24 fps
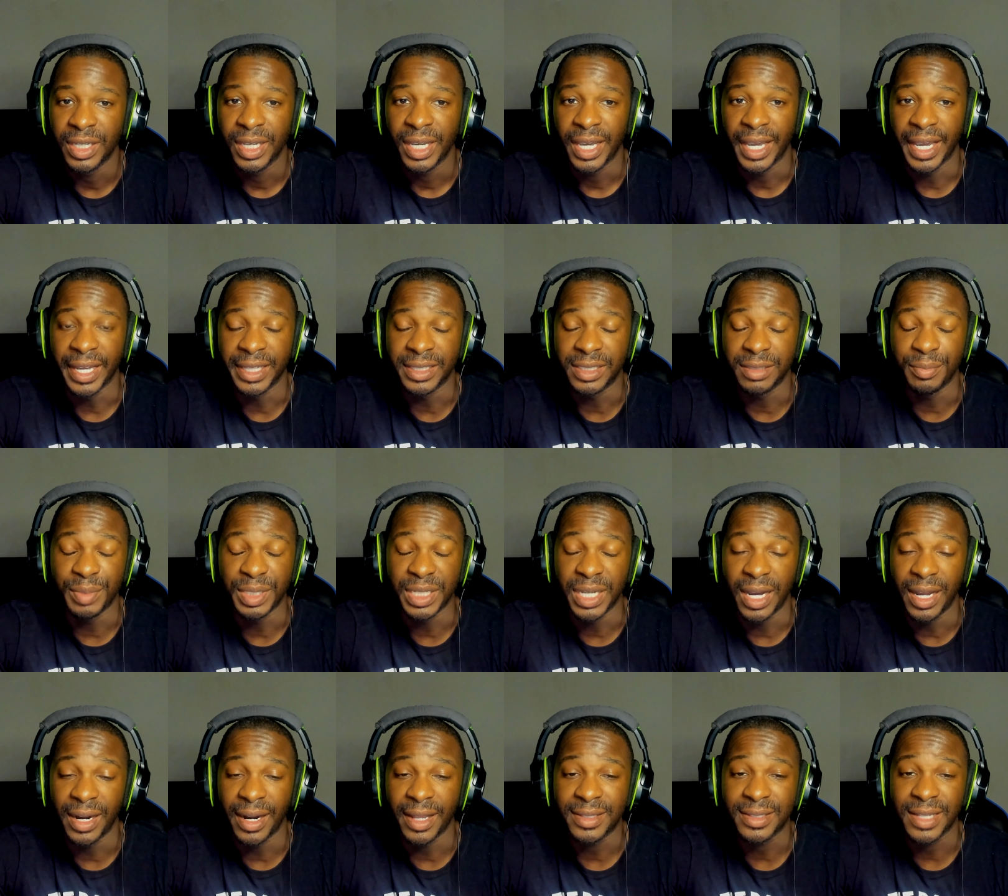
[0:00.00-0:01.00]
And to be
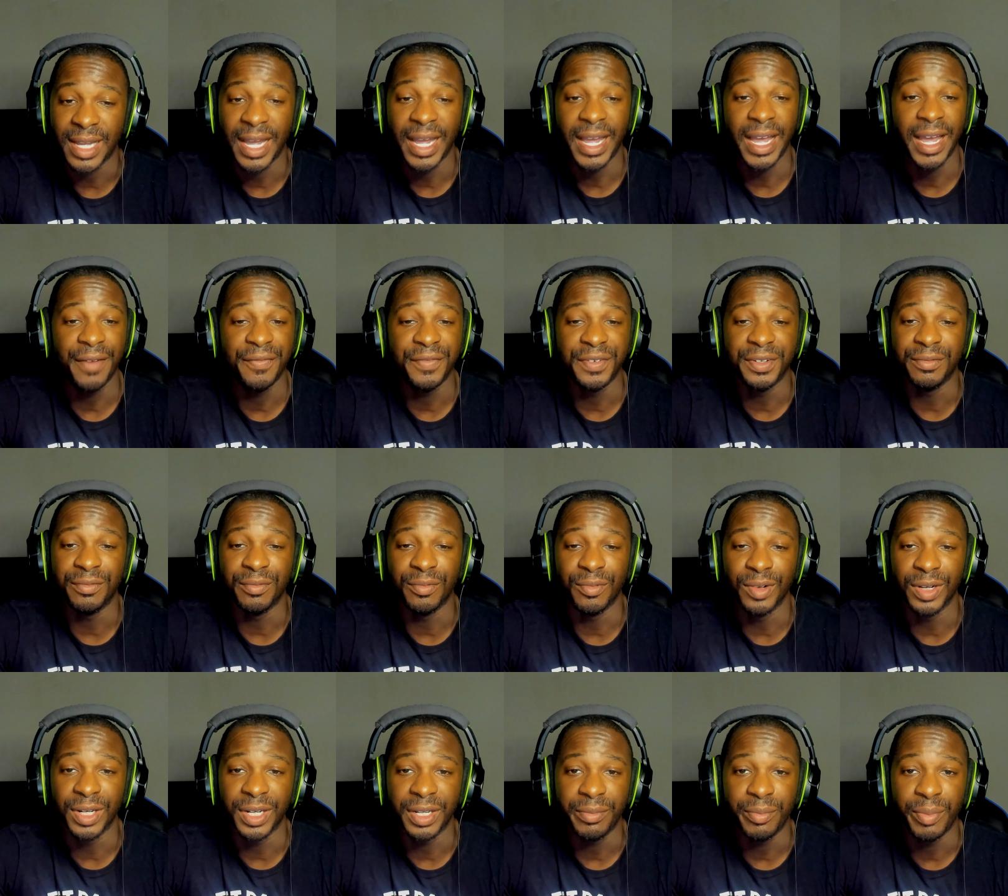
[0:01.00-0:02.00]
honest, I haven't
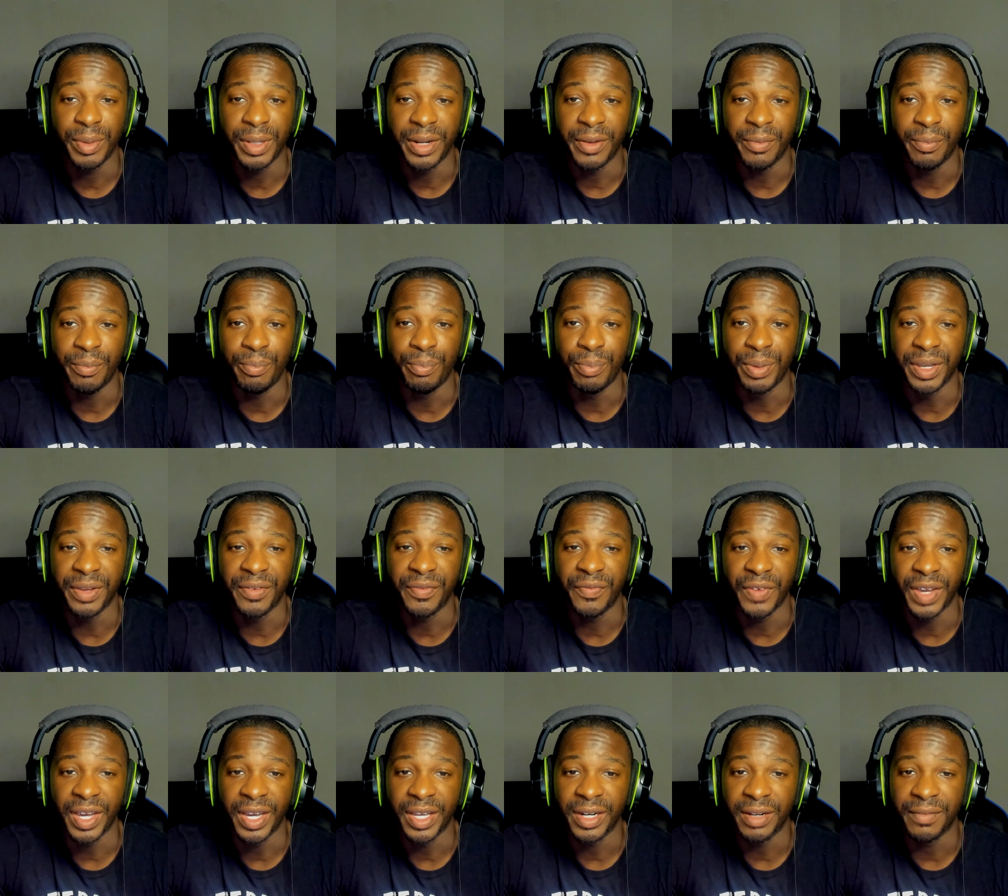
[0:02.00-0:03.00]
really been a big
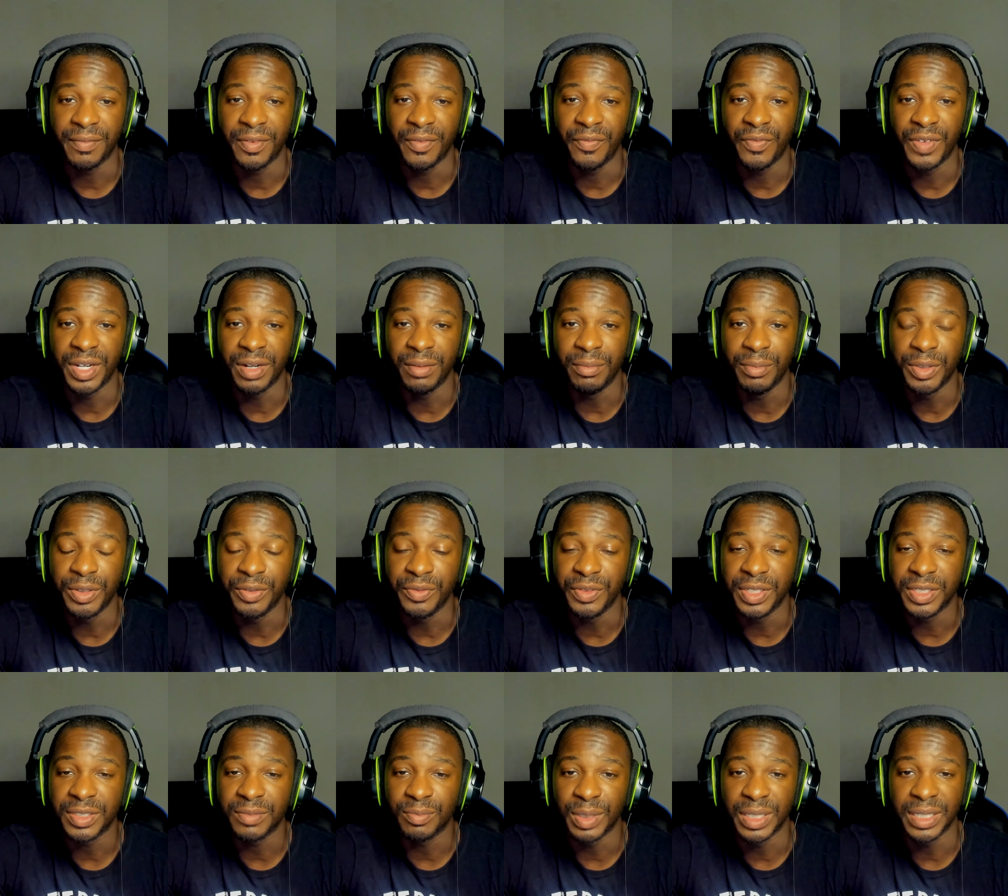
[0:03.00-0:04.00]
fan of the Venom
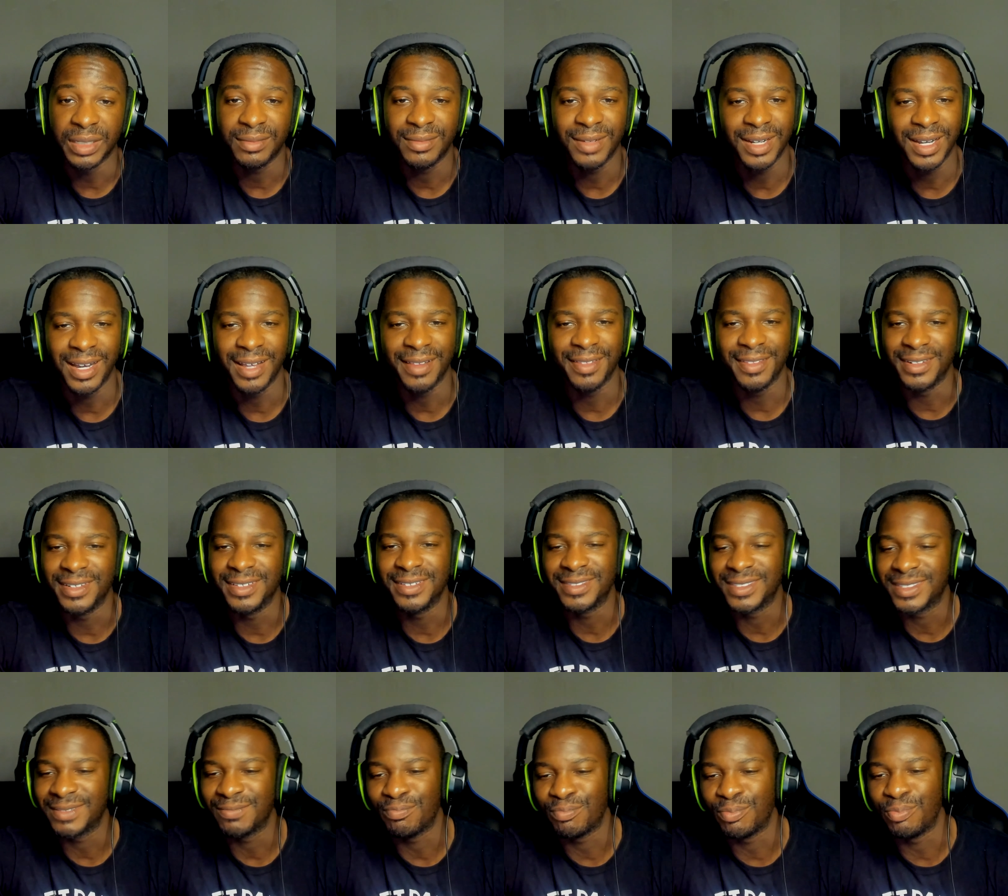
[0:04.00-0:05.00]
movies, but
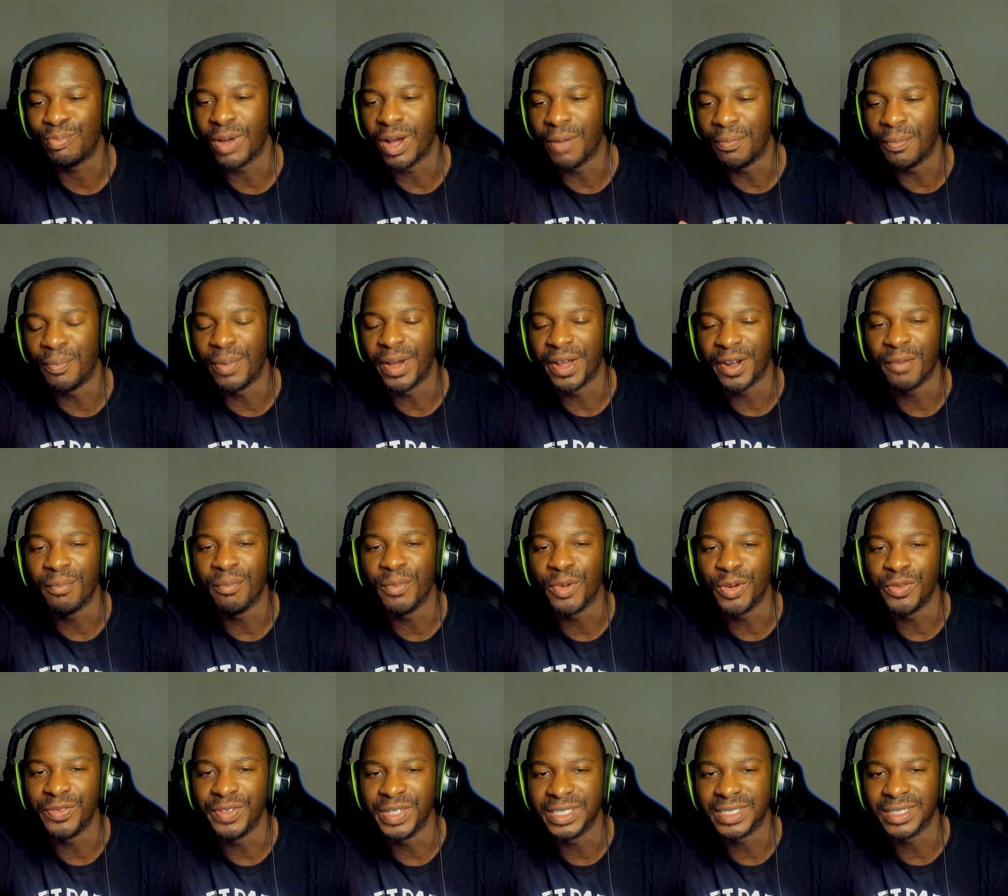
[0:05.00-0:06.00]
there's better
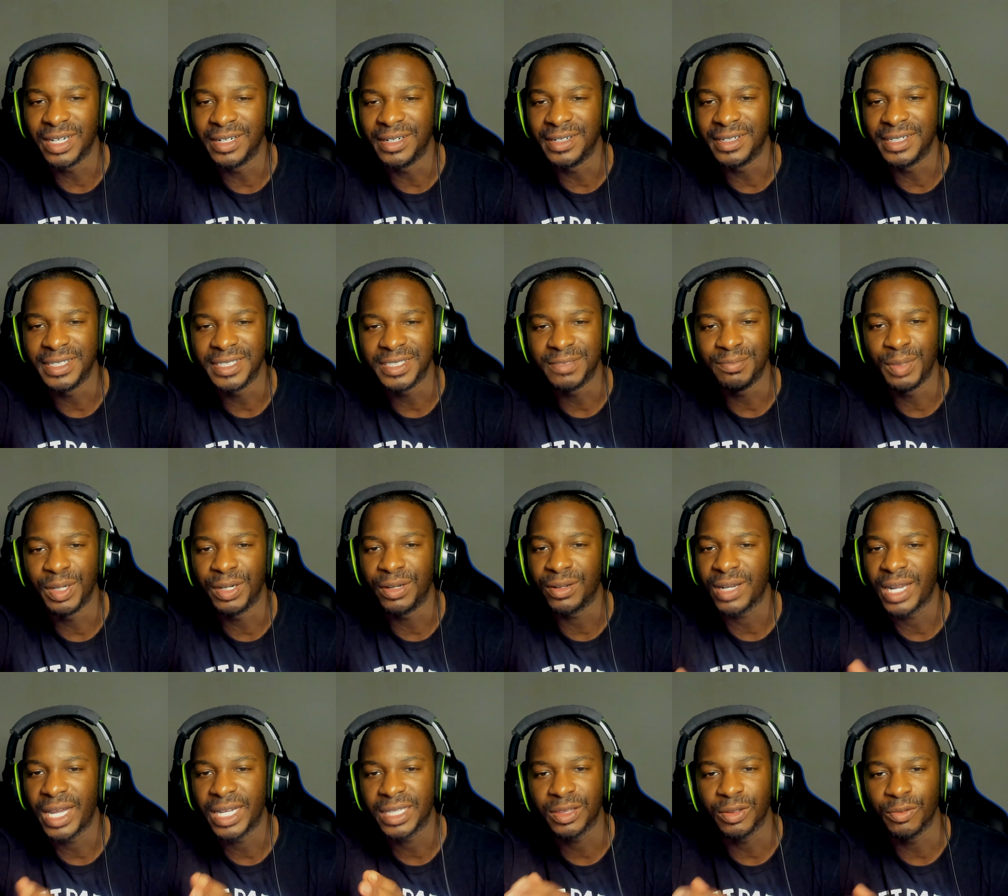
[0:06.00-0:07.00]
movies under his belt,
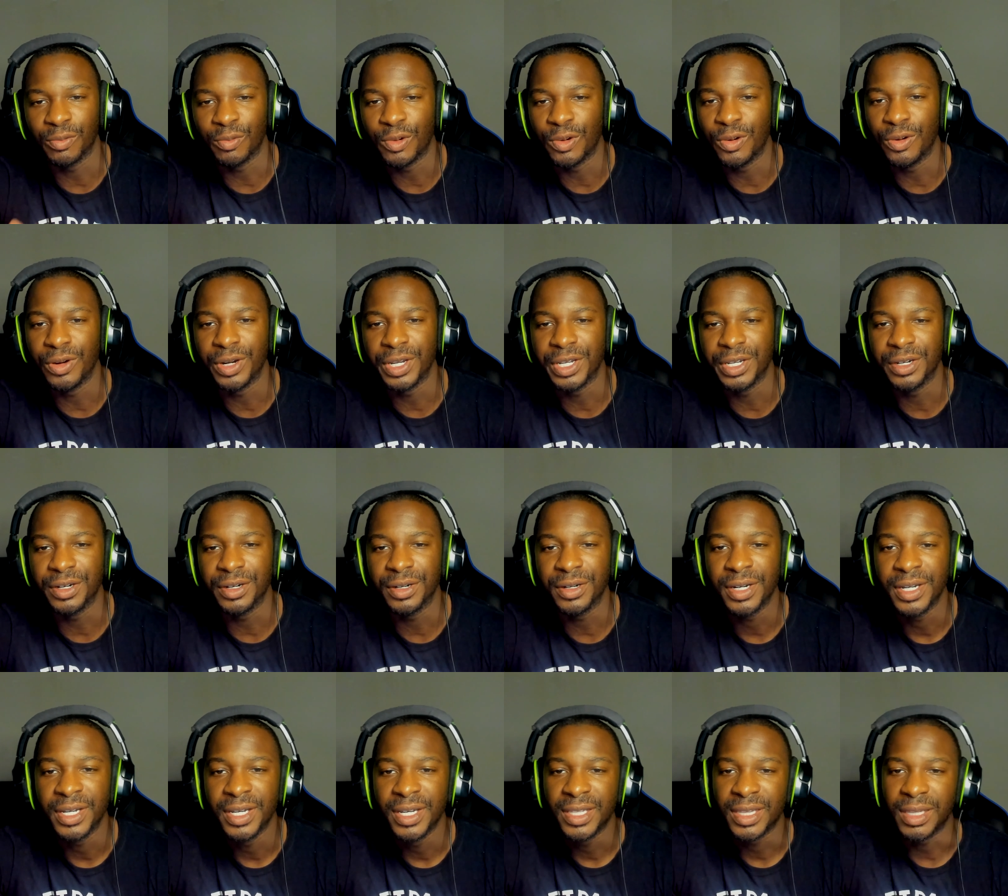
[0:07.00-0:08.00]
like The Warrior.
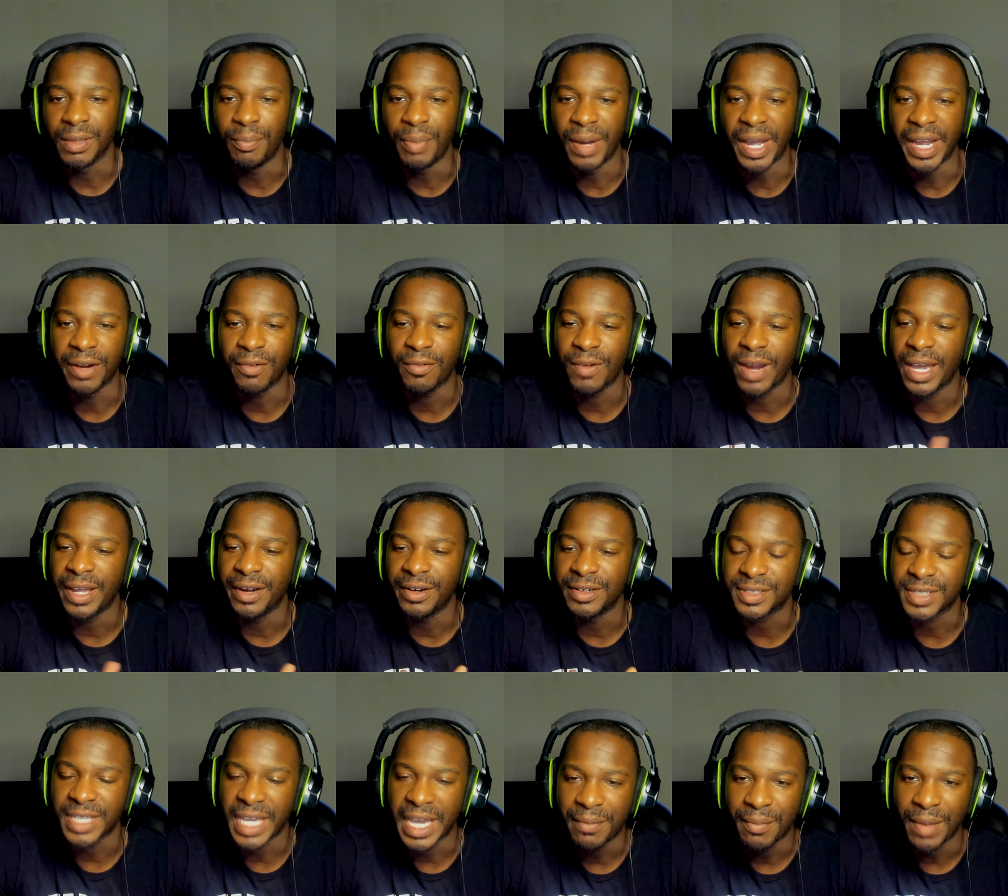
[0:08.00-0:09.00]
The Bike
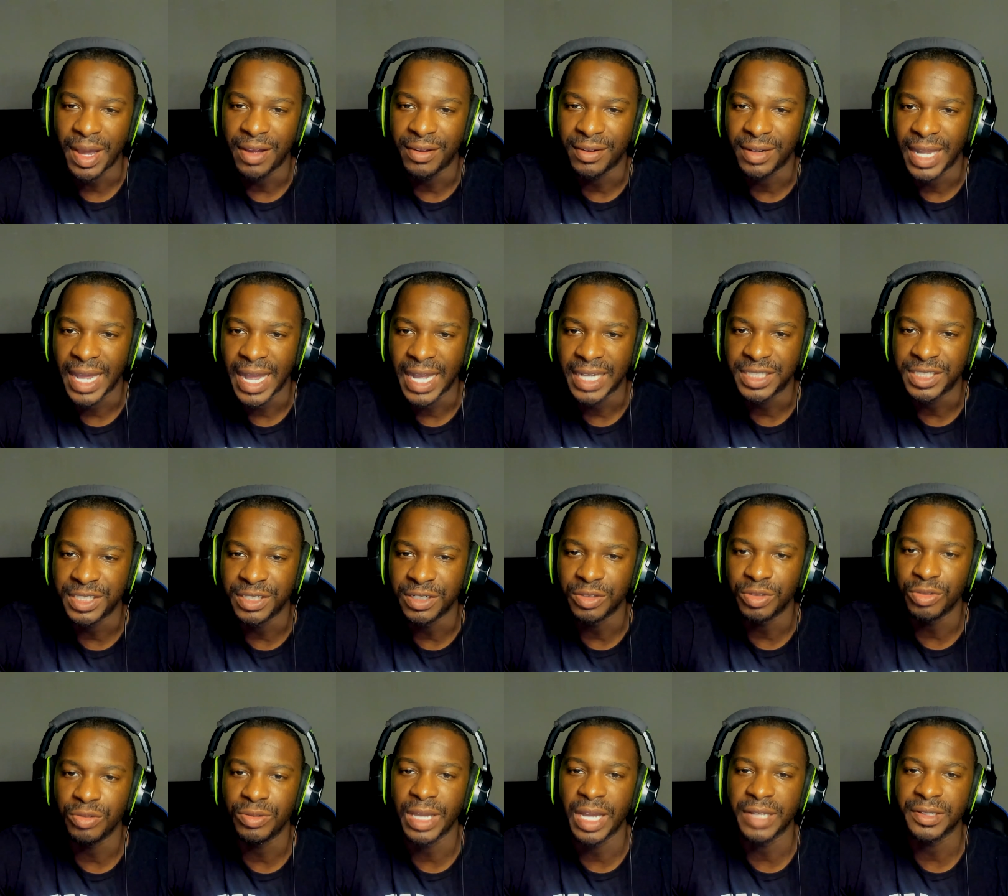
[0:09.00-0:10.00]
Riders came out last year in
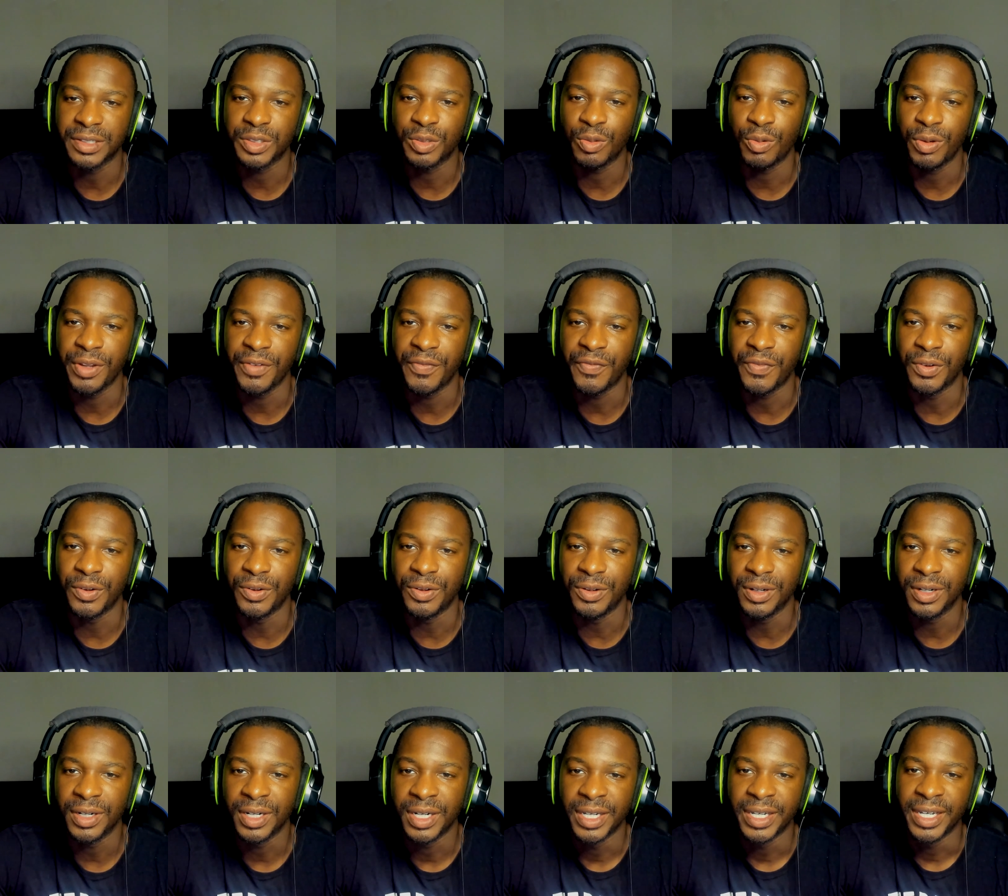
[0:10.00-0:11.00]

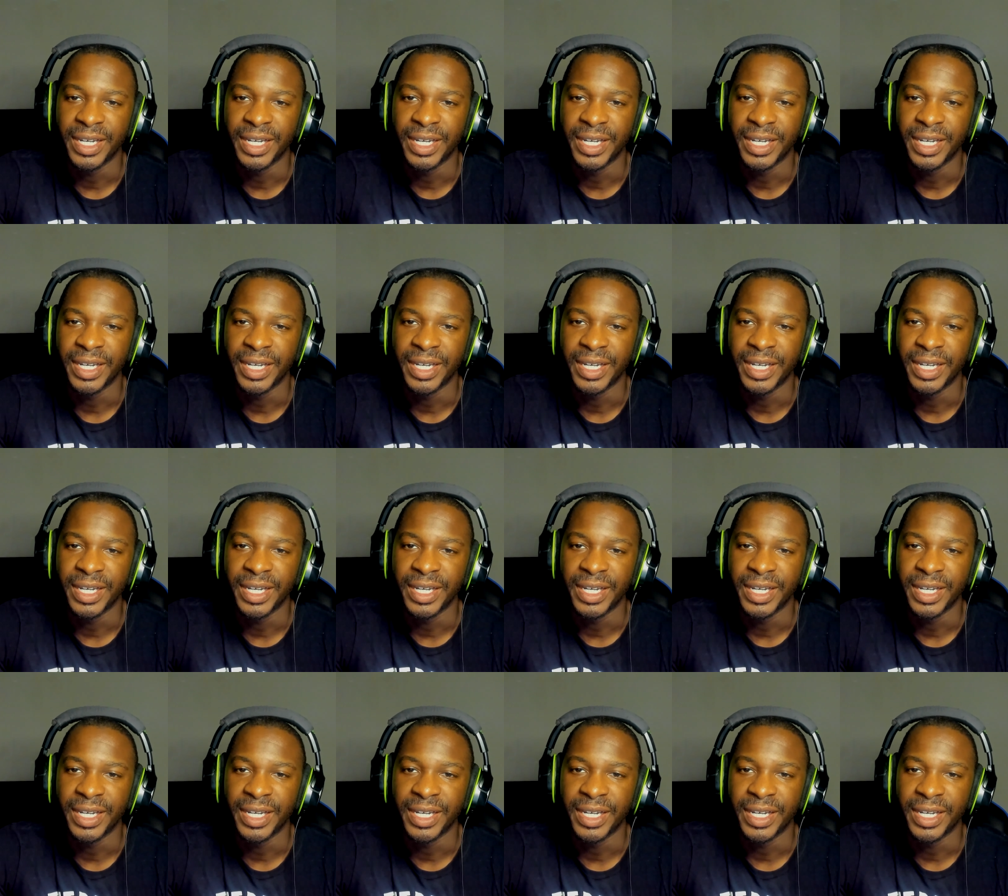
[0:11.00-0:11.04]
2024.